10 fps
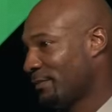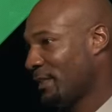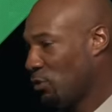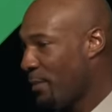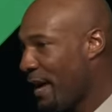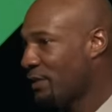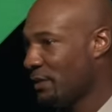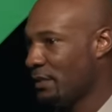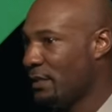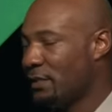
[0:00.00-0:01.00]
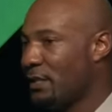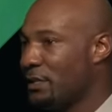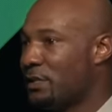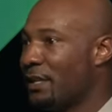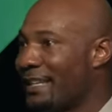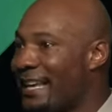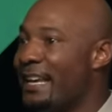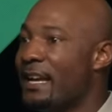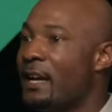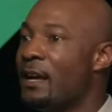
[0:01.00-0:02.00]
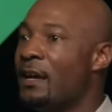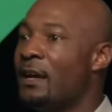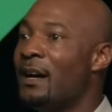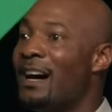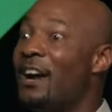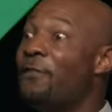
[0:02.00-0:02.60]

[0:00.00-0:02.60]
Could you imagine? He's, he's the king of